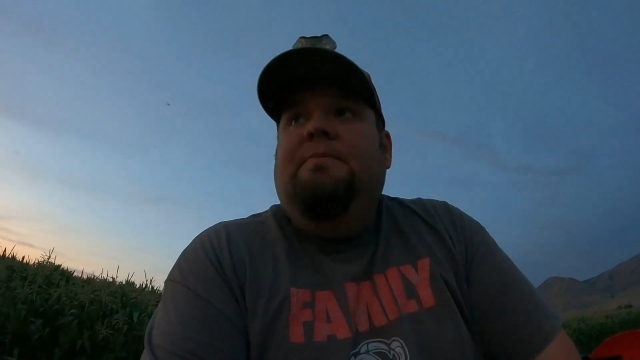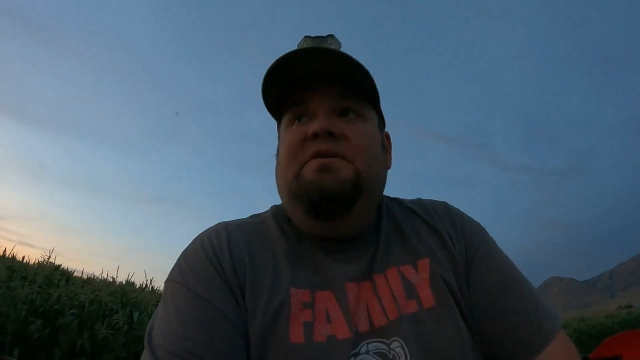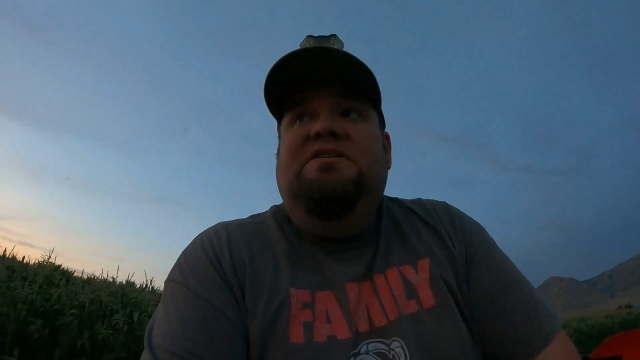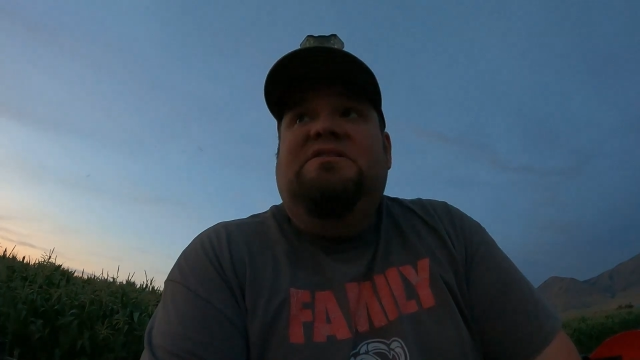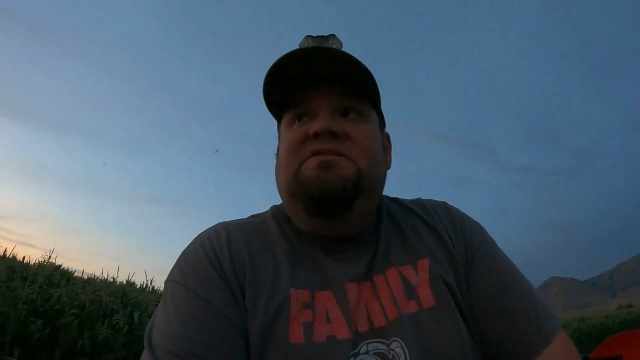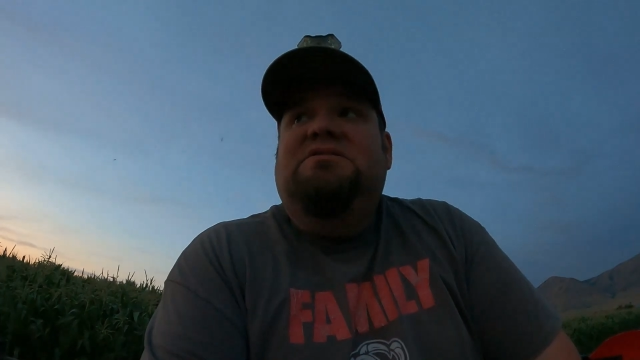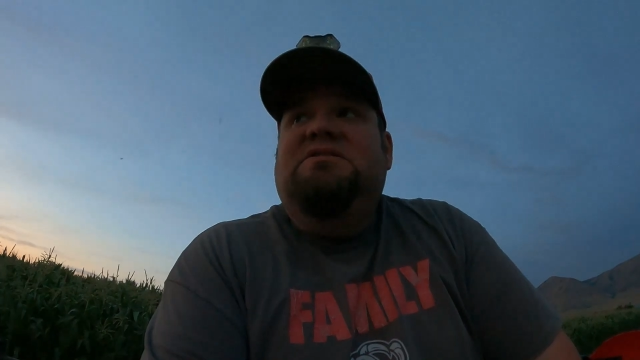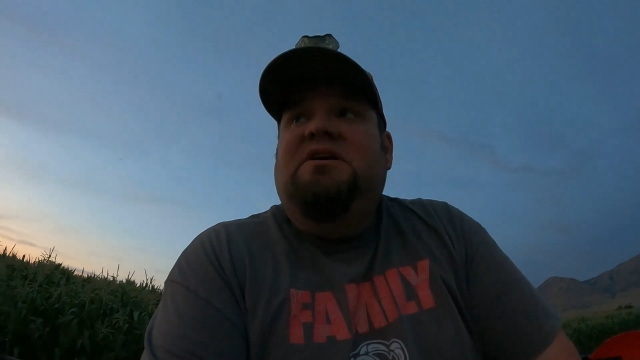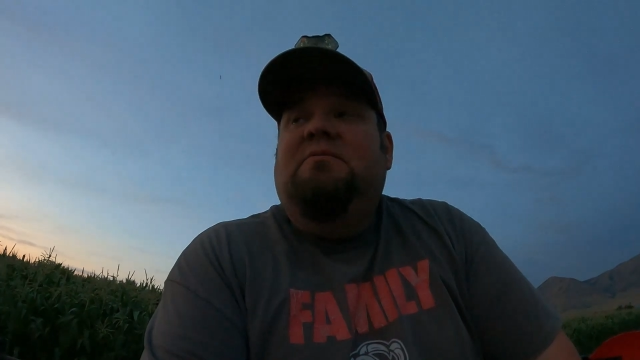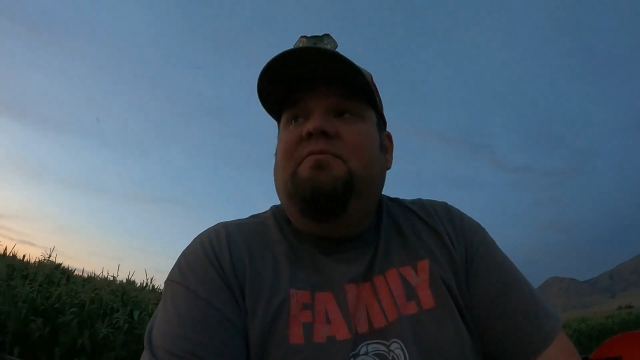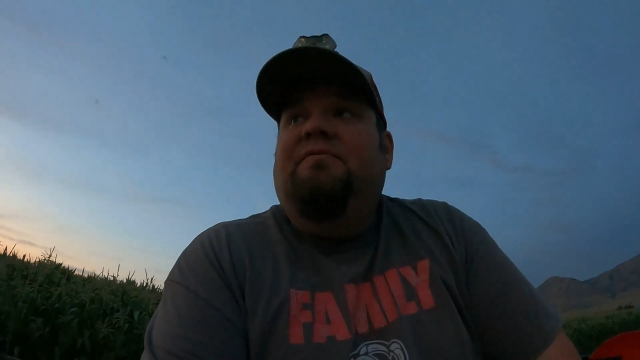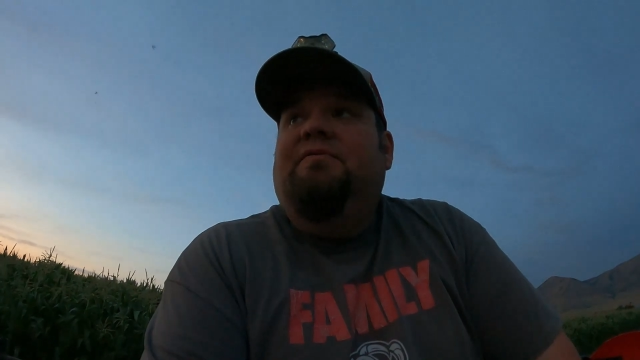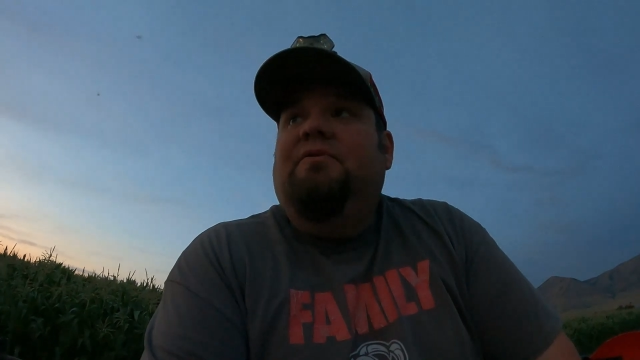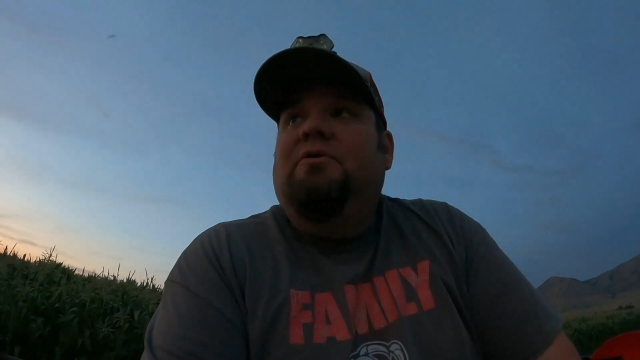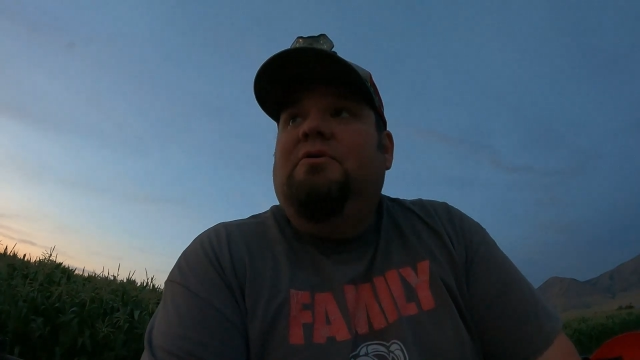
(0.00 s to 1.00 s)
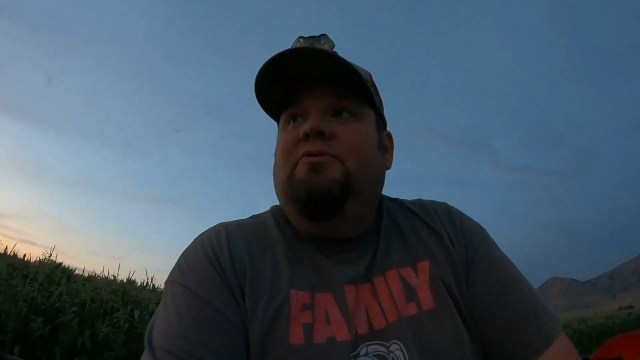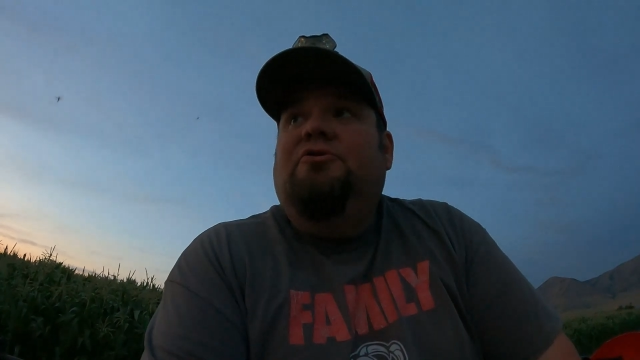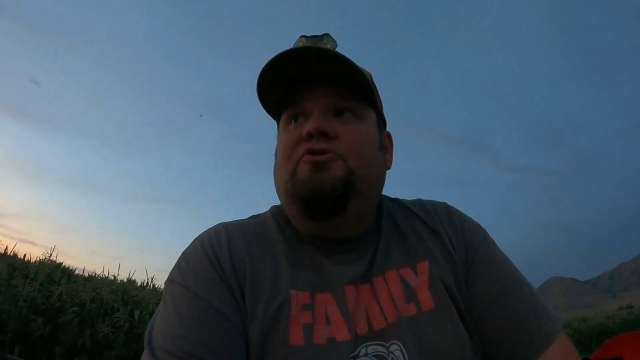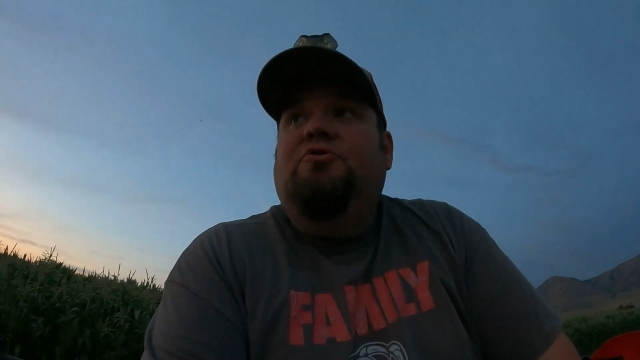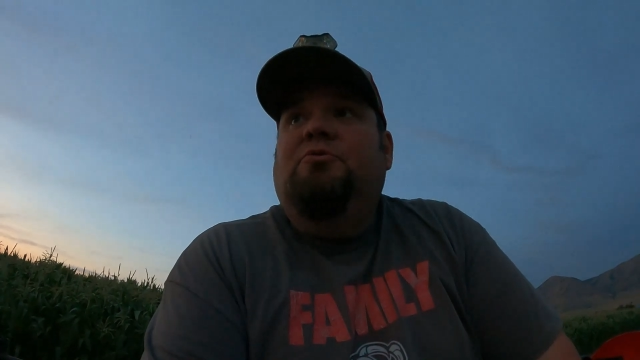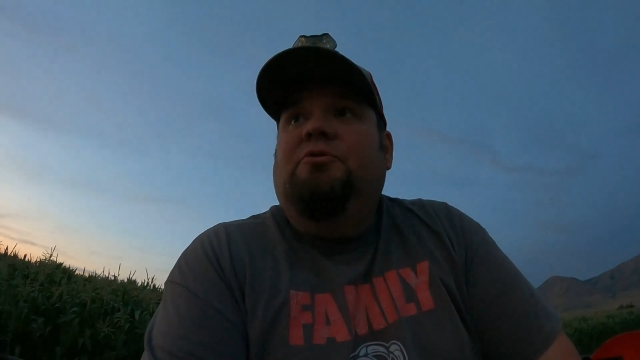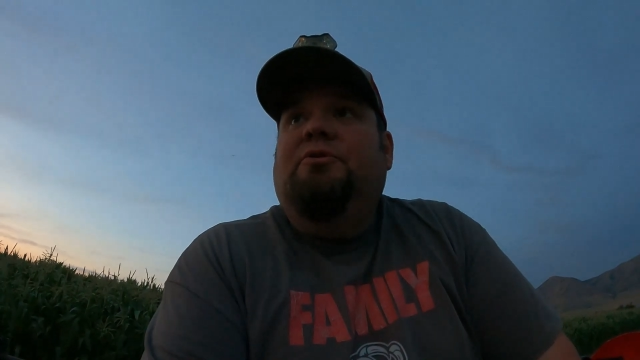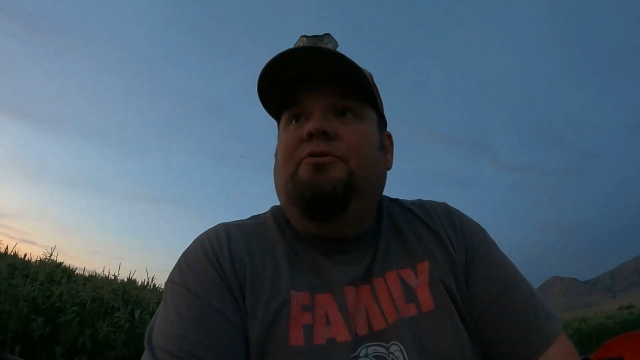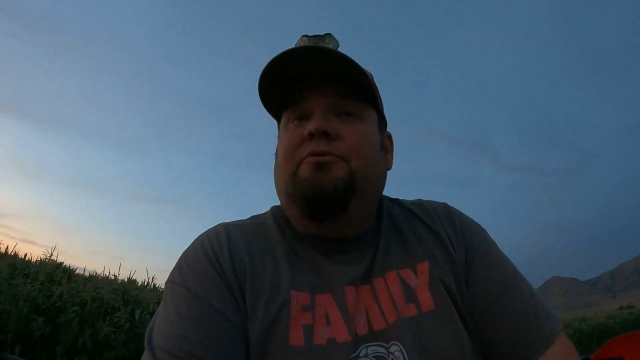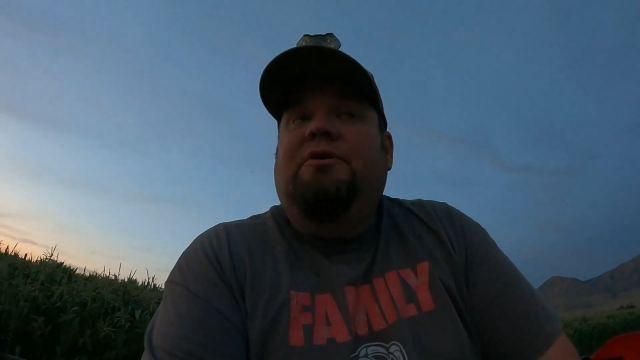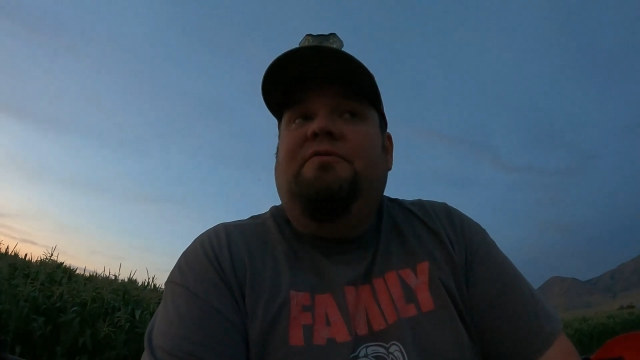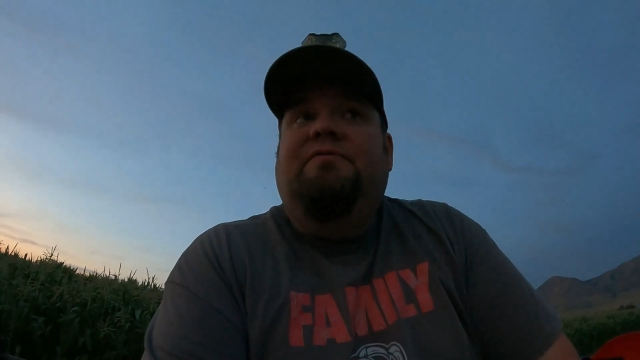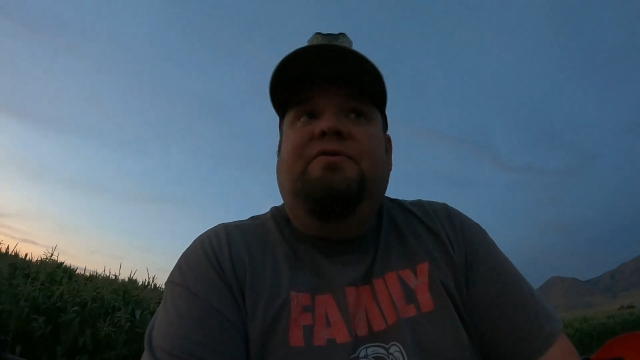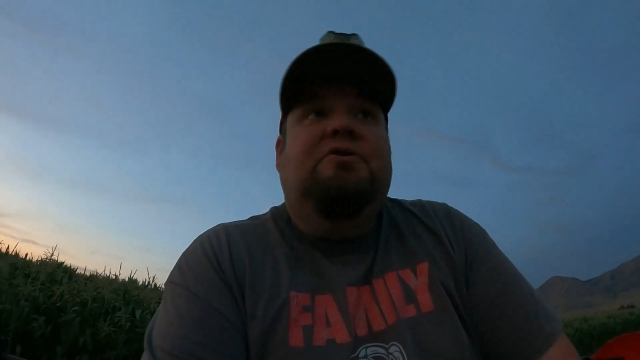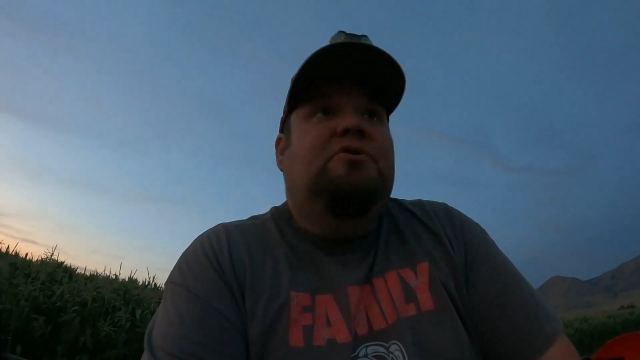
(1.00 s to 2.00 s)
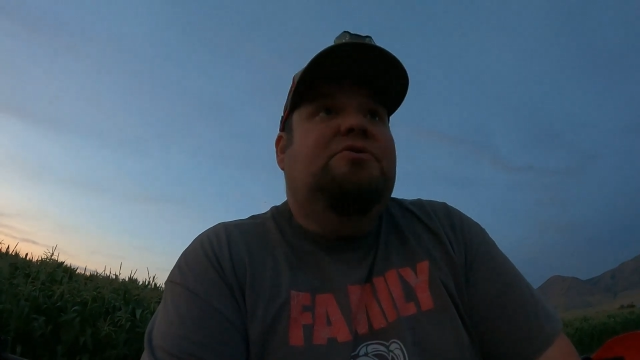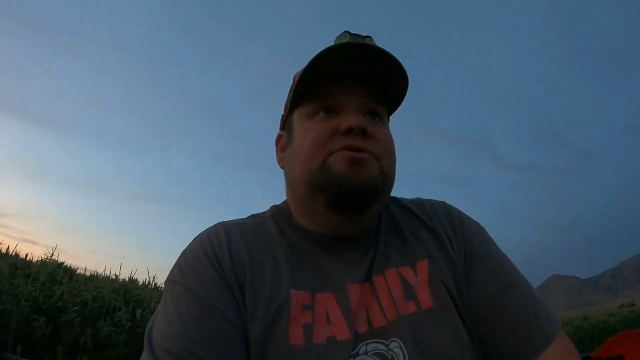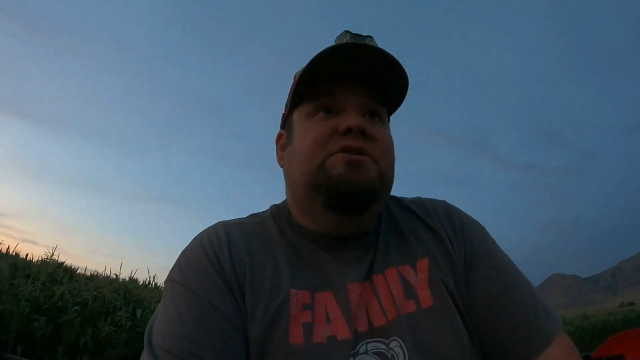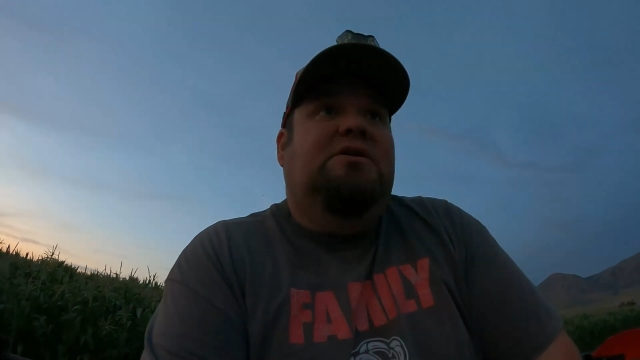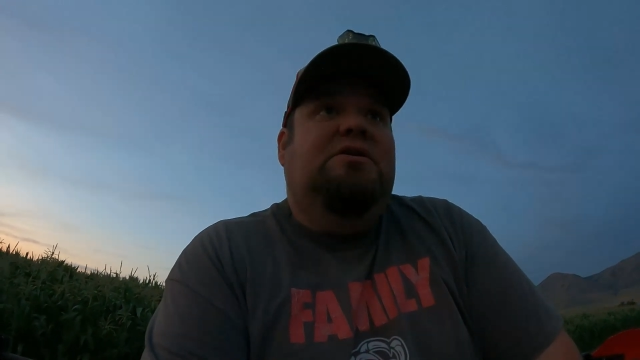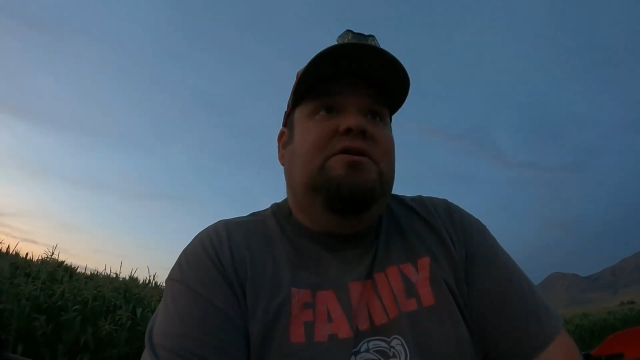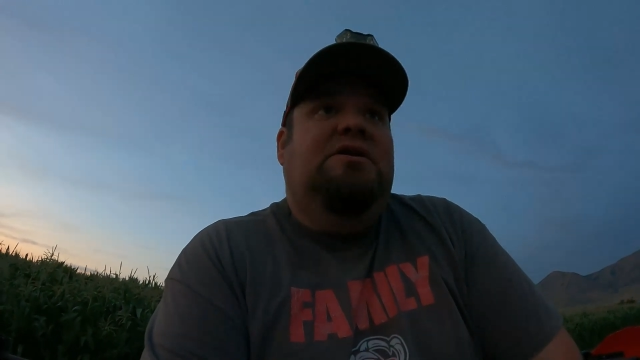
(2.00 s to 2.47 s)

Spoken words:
except for 2 or 3 fields,